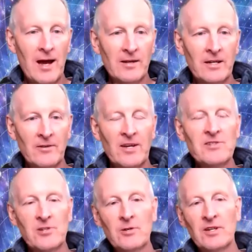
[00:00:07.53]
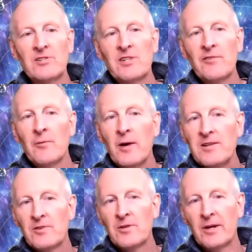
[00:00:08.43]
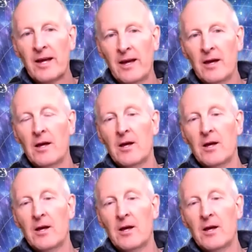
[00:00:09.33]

you know, there's two, there's different ways of doing it.